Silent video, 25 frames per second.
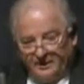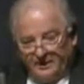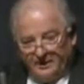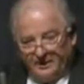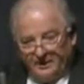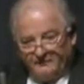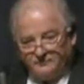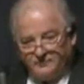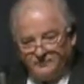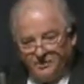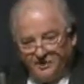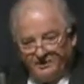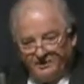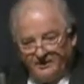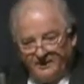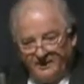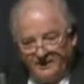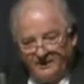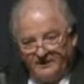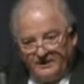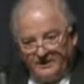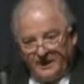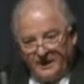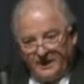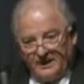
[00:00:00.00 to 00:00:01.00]
of Germany
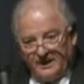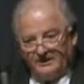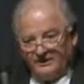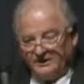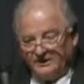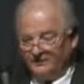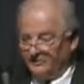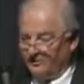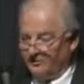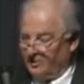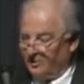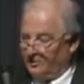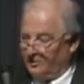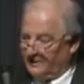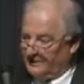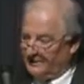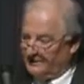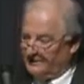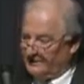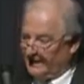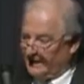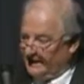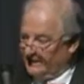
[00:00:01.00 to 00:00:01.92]
in the 1930s.